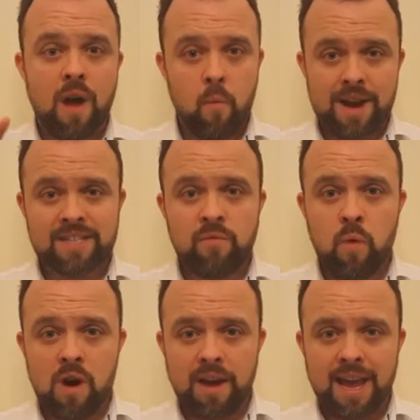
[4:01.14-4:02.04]
their ways
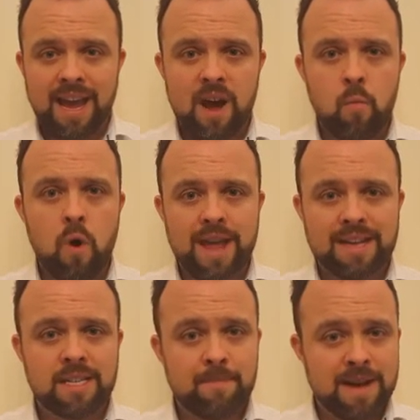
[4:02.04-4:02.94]
of working, and what
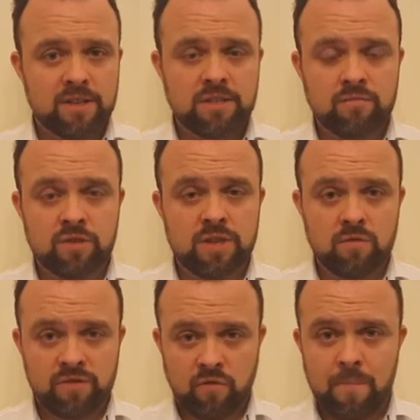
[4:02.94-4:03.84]
gets the best
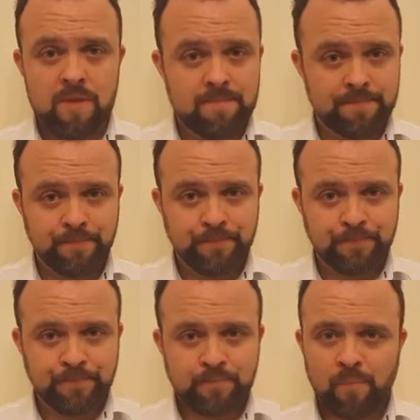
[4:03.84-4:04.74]
results from them.
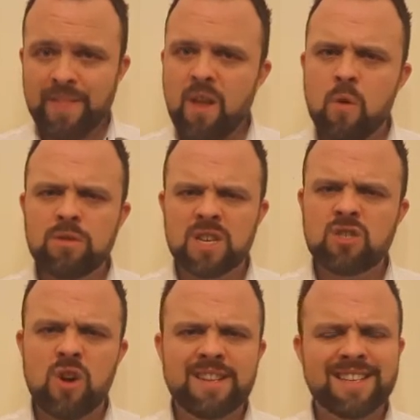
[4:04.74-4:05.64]

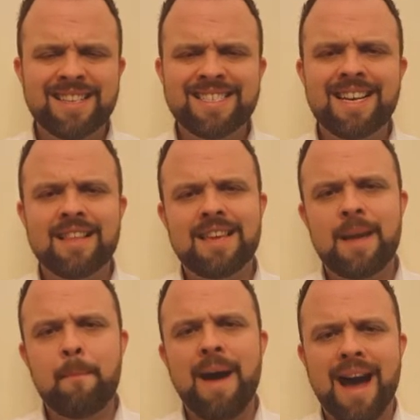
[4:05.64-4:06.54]
Also try to consider
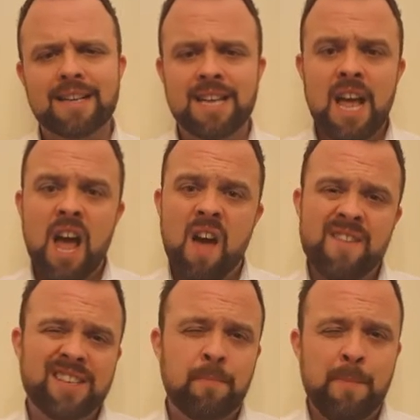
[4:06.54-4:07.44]
the impact
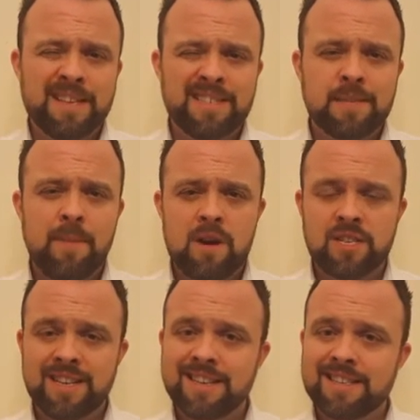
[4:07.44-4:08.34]
of each business
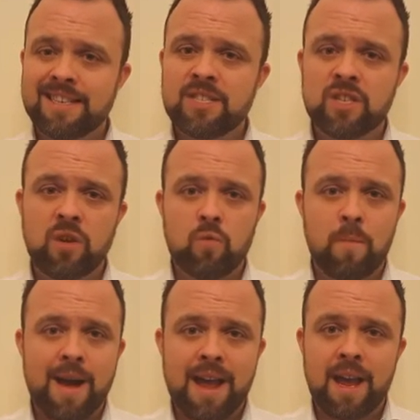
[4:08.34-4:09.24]
purchasing decision you
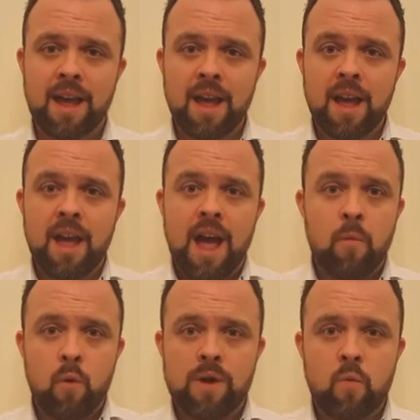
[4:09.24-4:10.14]
will make
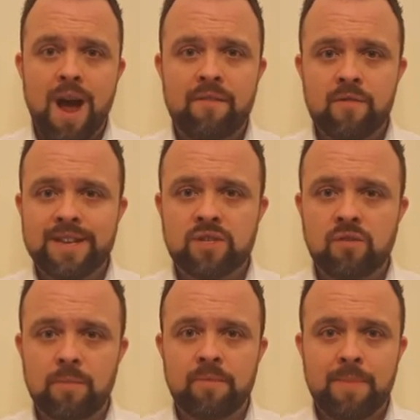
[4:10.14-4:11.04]
and what it will have on each
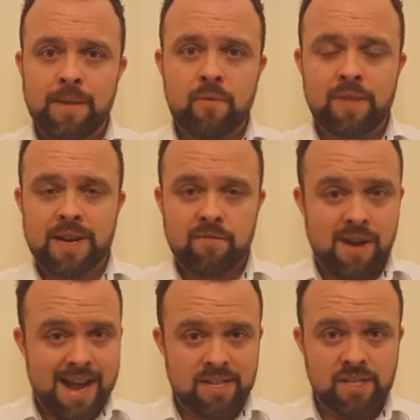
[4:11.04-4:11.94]
group of people that it
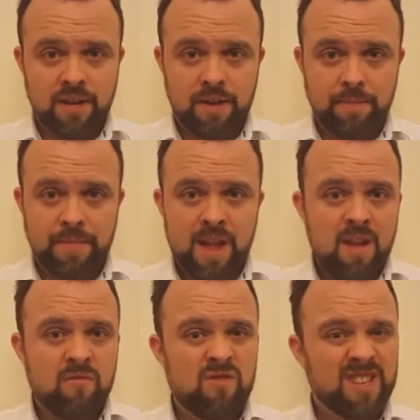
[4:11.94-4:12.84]
relates to.
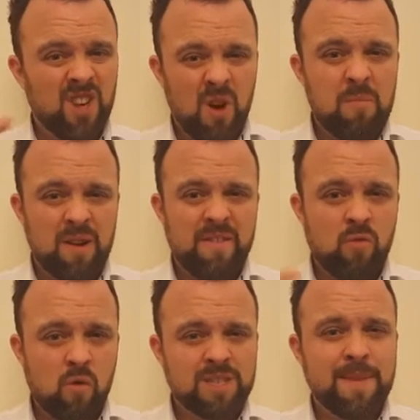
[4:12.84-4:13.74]
For example,
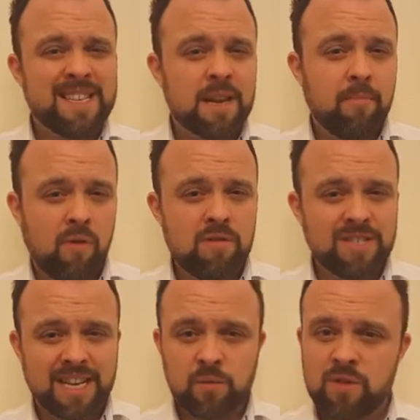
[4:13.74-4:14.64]
if you're automating a
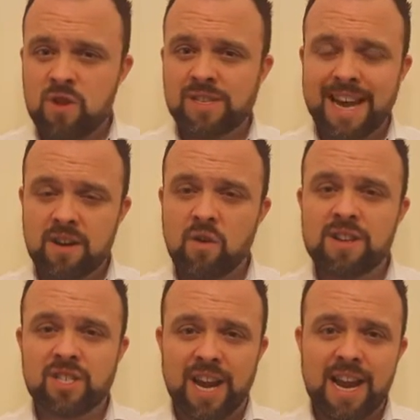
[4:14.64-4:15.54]
process with new
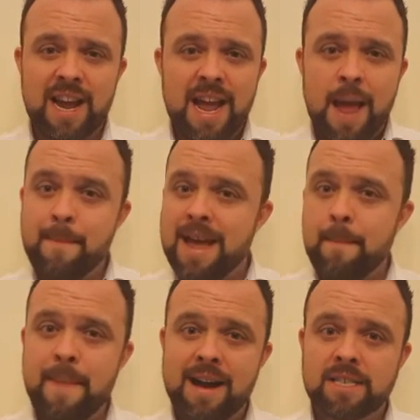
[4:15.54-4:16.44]
technology, it
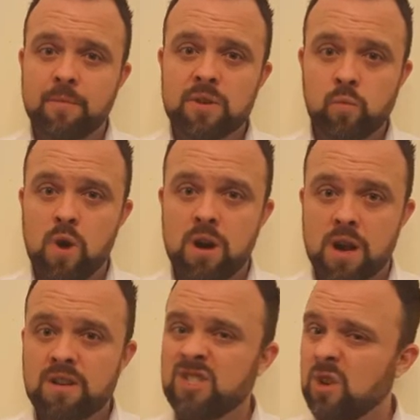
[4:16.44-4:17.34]
may impact someone's
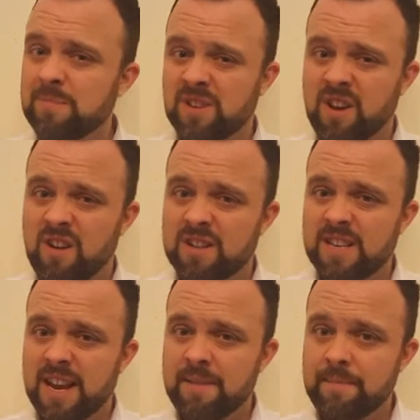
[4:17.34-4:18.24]
workload and job
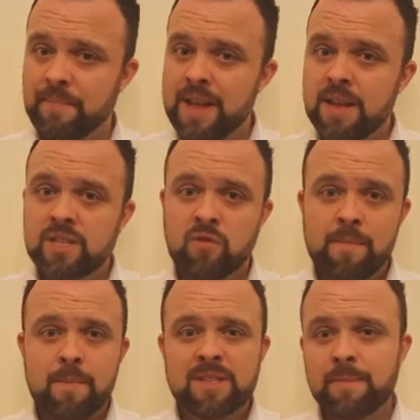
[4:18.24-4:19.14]
security. So
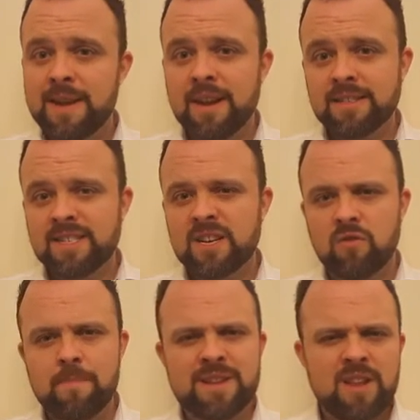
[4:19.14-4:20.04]
remember to be
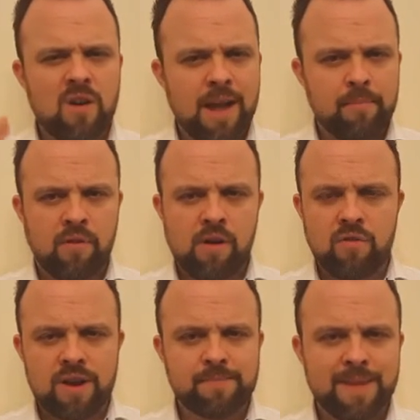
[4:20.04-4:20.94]
considerate, but don't let
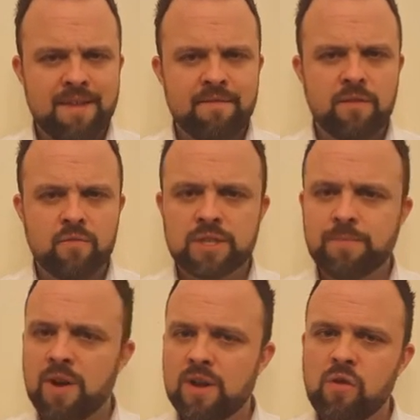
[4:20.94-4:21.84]
progress be
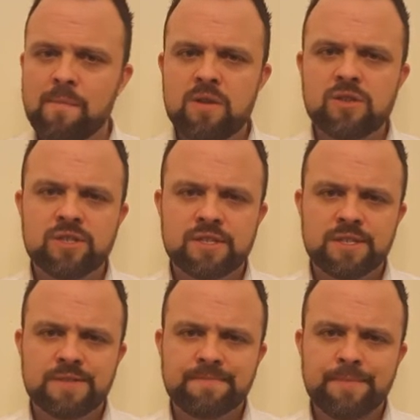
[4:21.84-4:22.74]
influenced by your
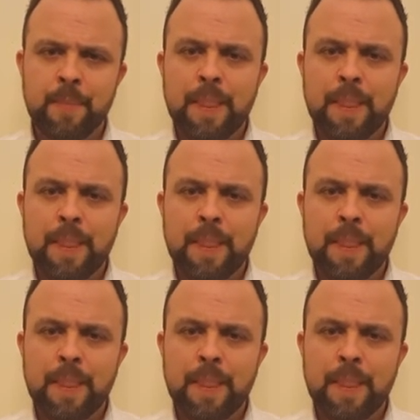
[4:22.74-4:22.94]
emotions.